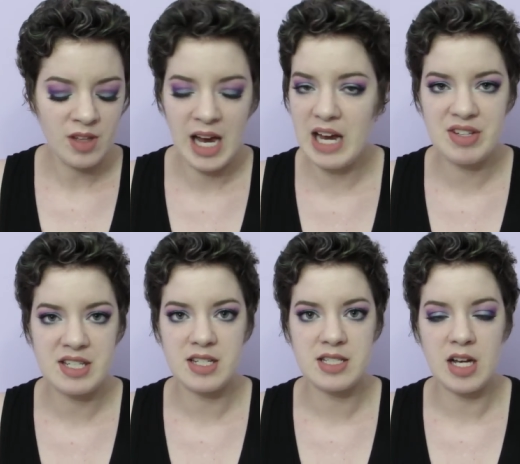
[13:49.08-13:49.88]
I
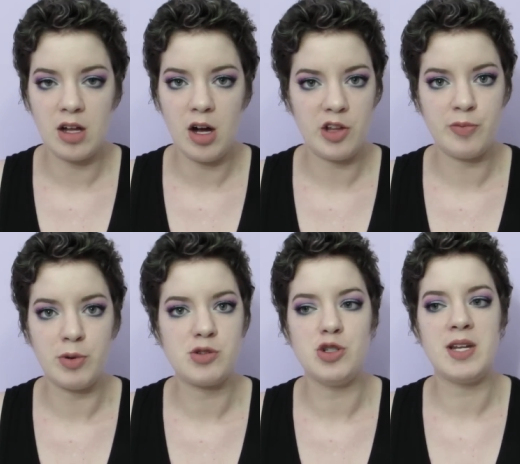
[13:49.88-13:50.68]
obviously didn't tell all of
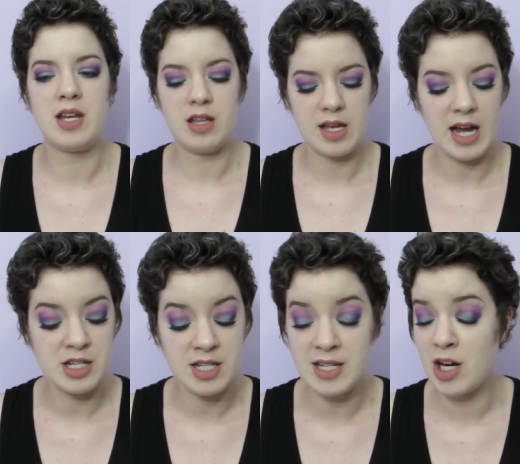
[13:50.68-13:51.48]
Booktube and anything.
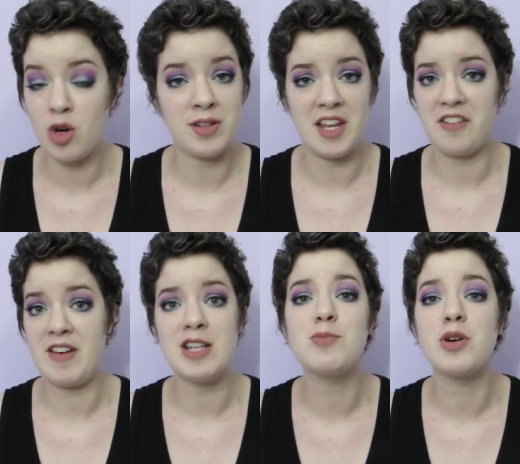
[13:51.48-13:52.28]
I did not go on like
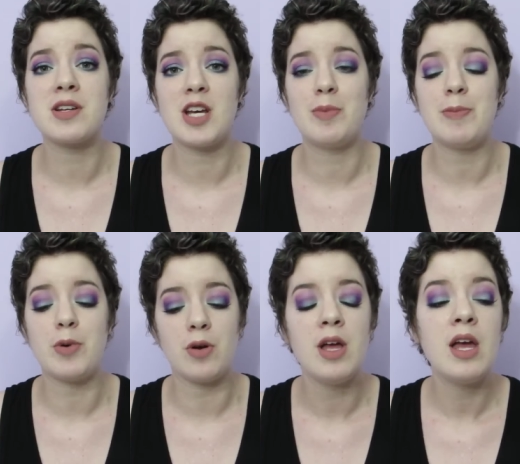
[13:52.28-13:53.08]
Facebook and tell
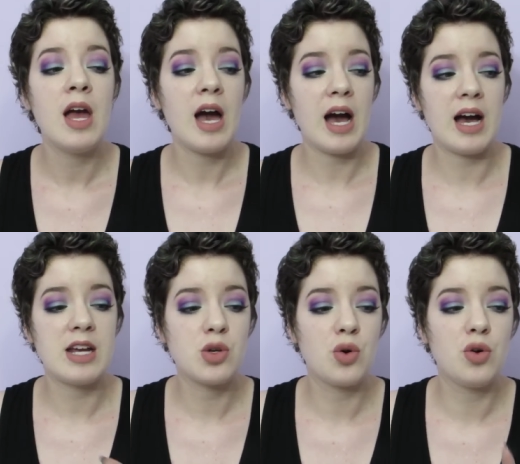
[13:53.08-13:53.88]
people.
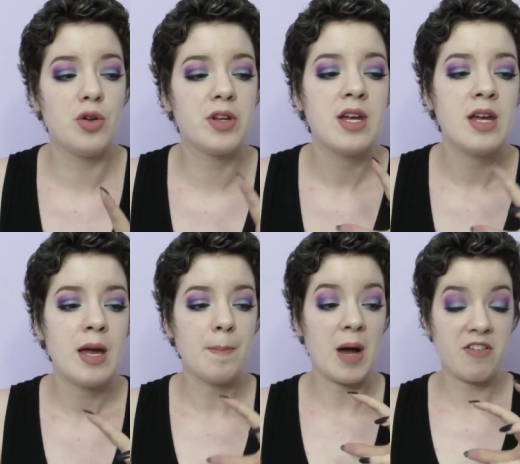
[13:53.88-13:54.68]
I told
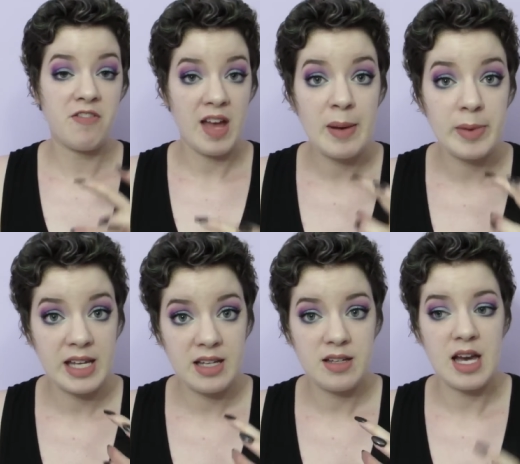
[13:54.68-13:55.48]
my
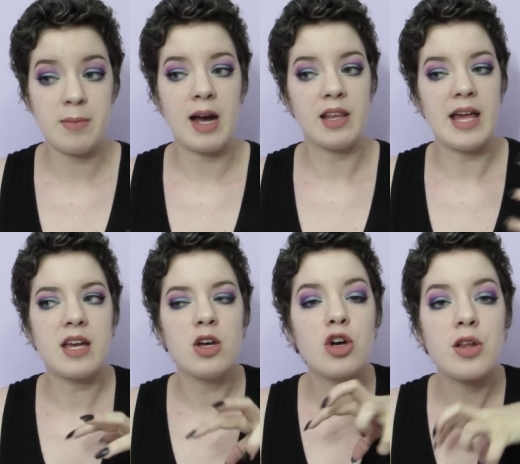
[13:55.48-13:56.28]
family and my
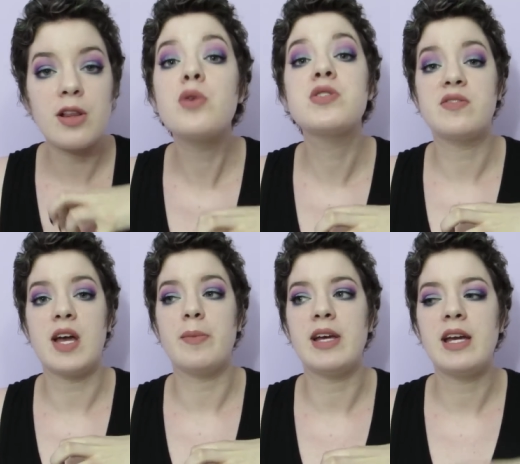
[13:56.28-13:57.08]
like close
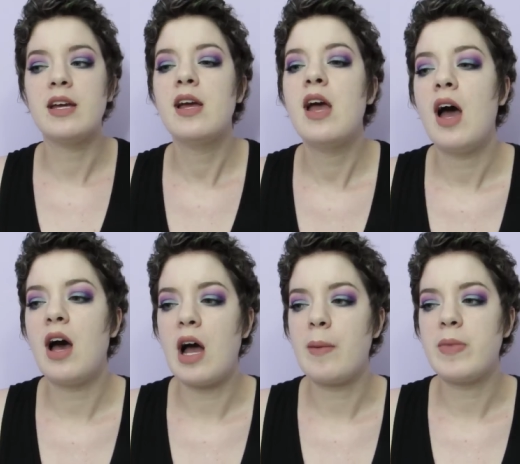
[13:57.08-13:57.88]
family.
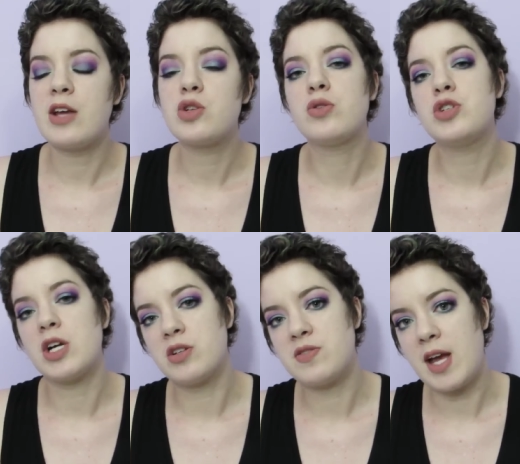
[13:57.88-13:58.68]
I told
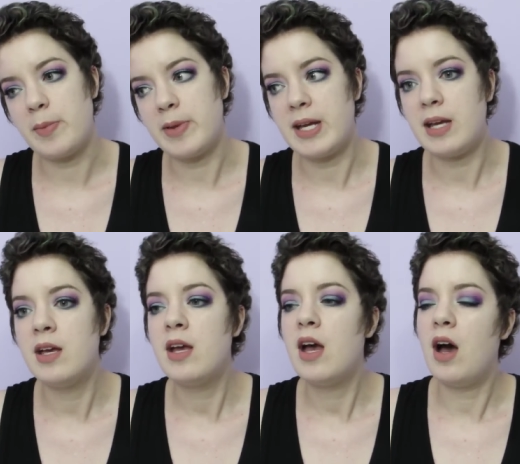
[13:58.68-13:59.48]
Gerald's family,
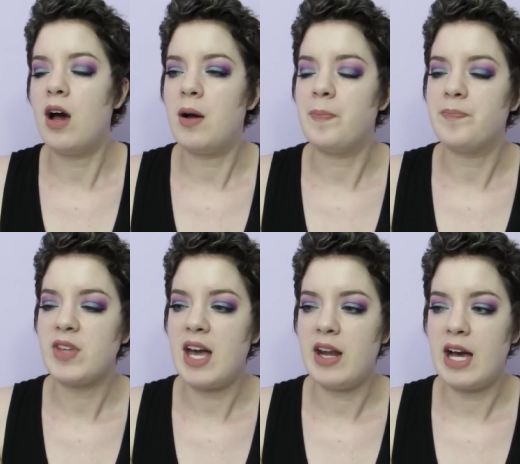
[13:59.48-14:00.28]
and
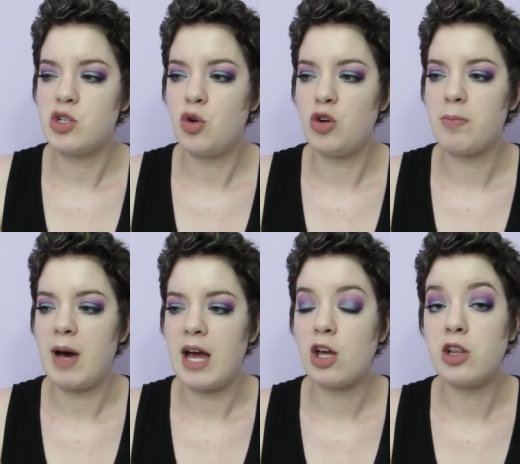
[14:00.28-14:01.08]
I told
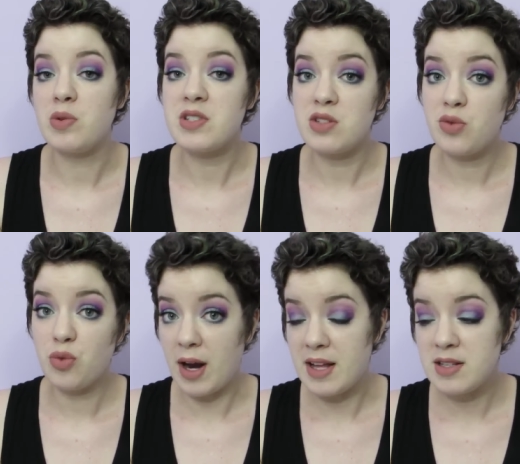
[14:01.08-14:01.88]
my closest
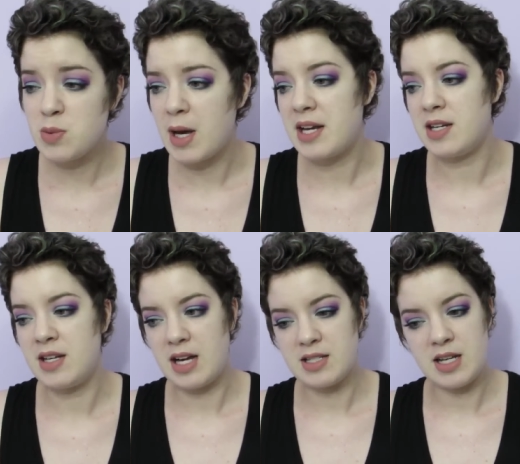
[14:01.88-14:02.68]
friends, but I did not